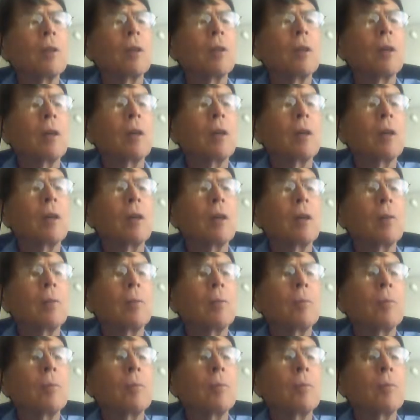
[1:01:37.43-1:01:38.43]

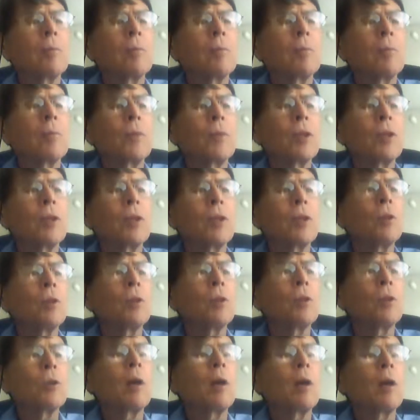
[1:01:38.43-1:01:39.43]
um, that you're
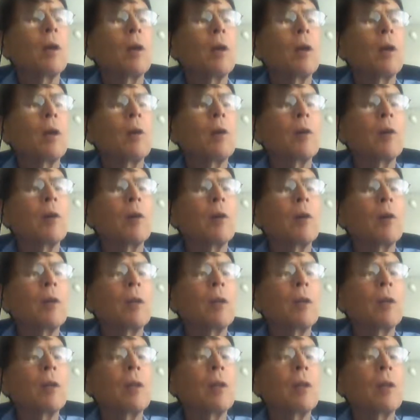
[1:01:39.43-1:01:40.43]
aware of but they
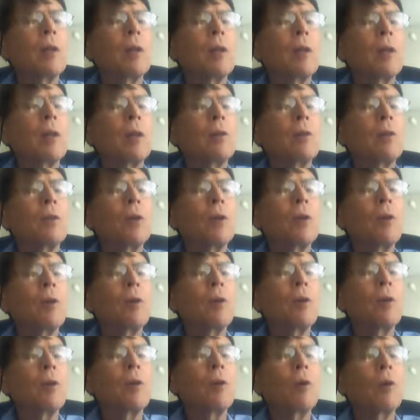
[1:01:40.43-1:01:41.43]
don't even know
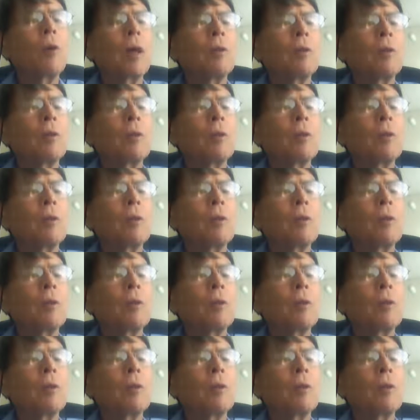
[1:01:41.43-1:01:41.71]
about,